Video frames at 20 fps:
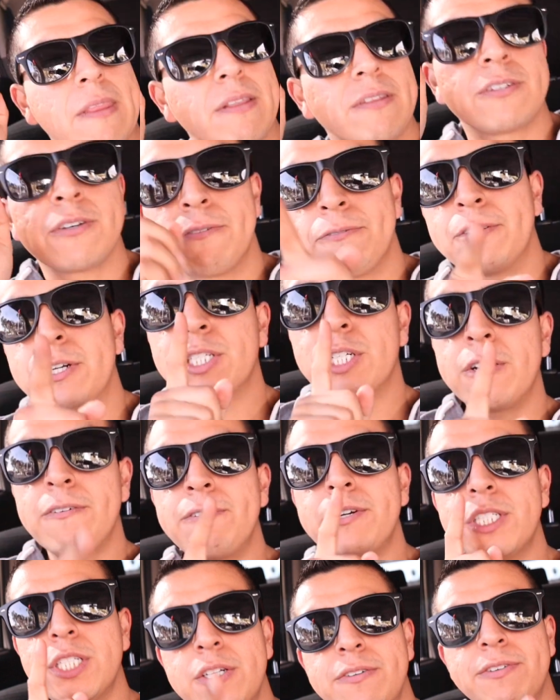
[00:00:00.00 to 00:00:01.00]
So for sure,
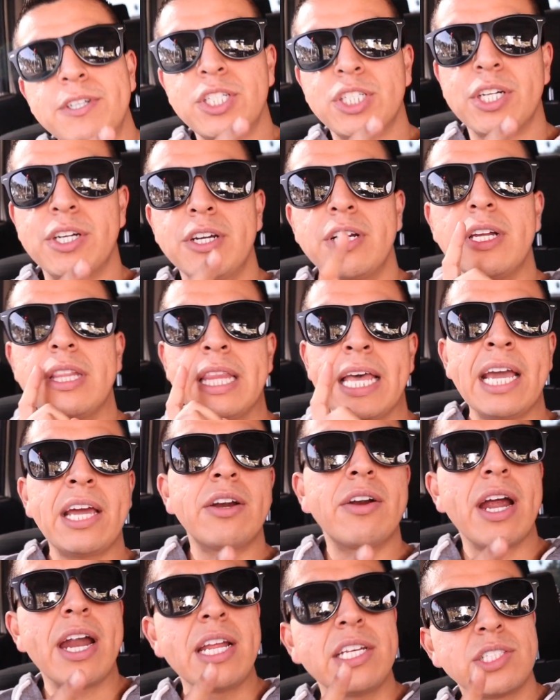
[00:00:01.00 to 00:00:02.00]
for sure, for sure,
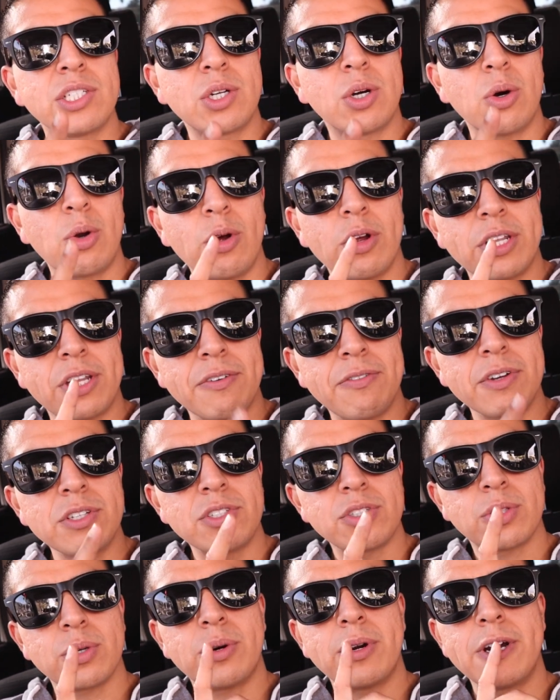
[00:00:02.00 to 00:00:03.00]
later I need to go to a
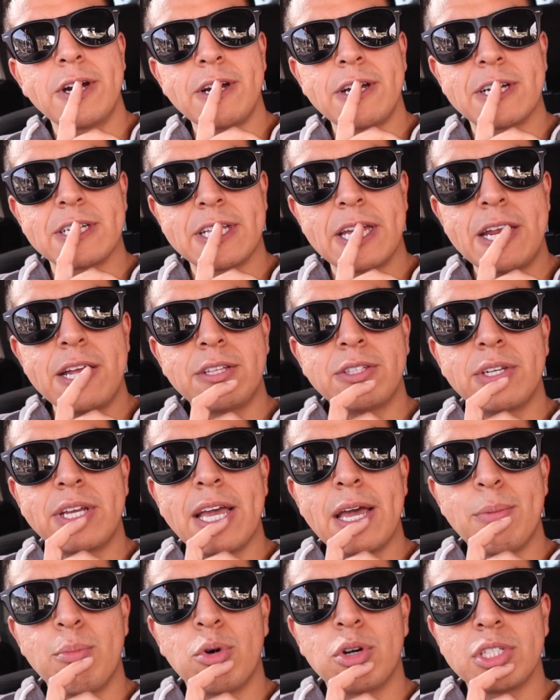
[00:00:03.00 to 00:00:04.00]
different store because I need to
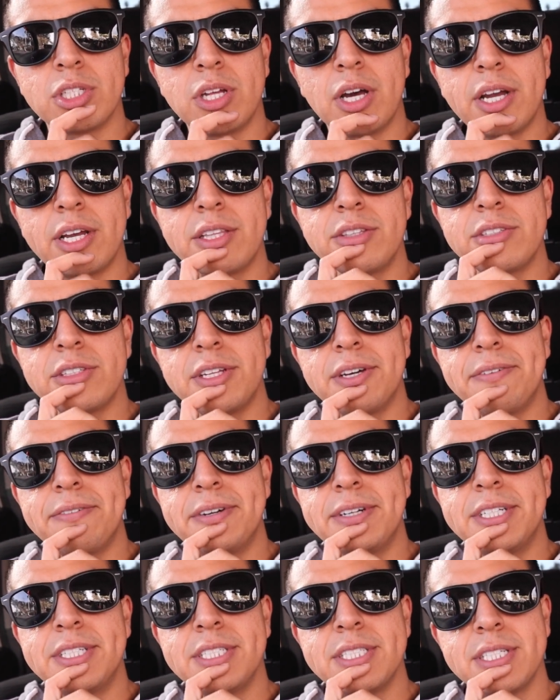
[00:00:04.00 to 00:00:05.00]
get more stocking
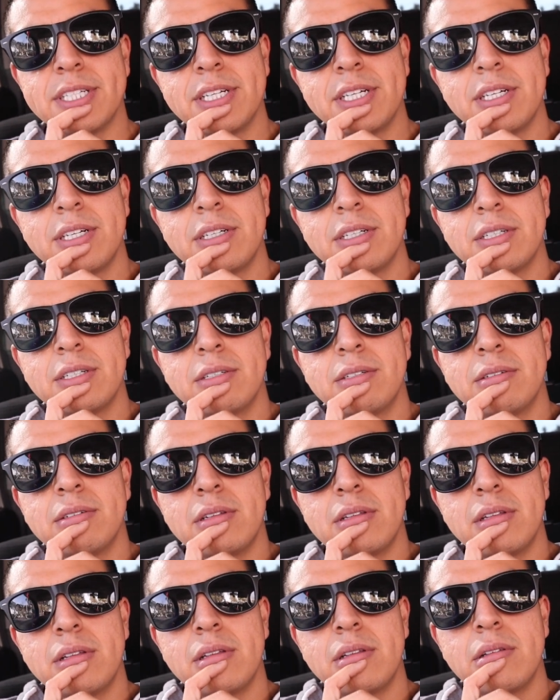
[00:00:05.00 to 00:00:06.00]
stuffers.
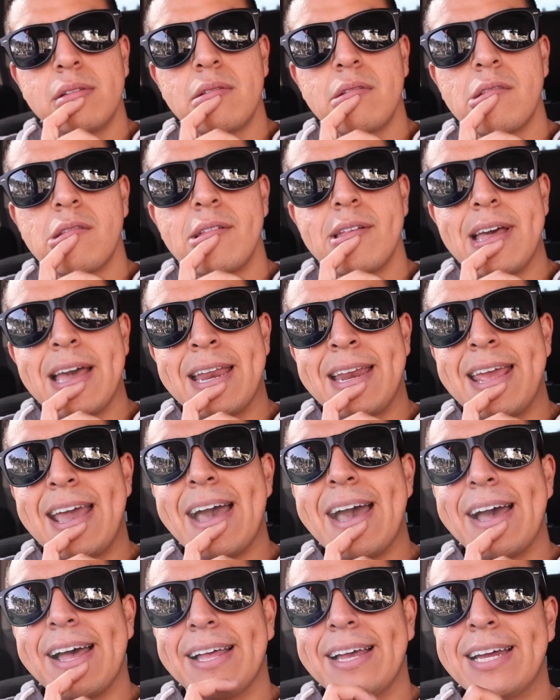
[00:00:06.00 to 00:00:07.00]
And
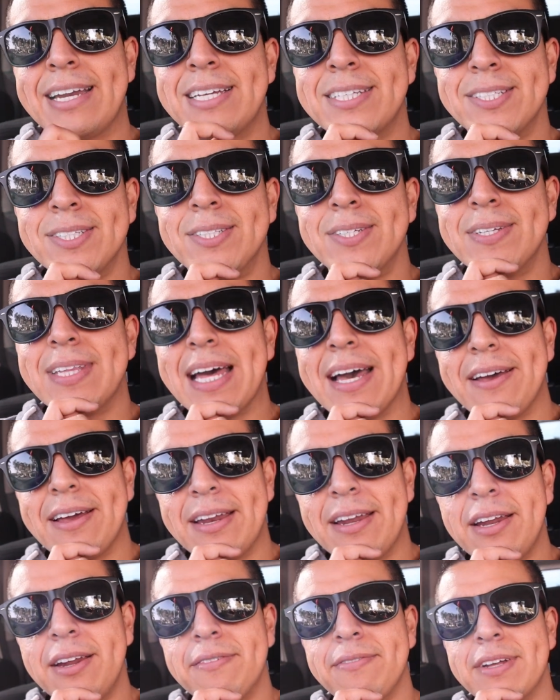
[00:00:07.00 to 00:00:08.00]
yeah, I need to do that.
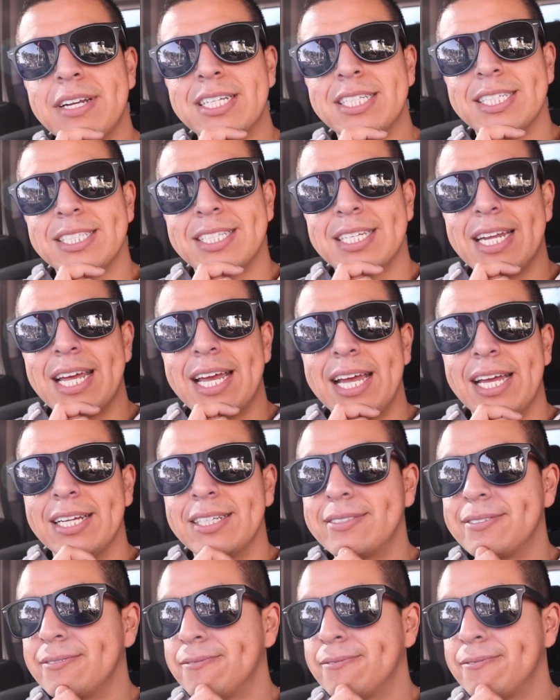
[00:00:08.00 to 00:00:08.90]
I need to finish it today.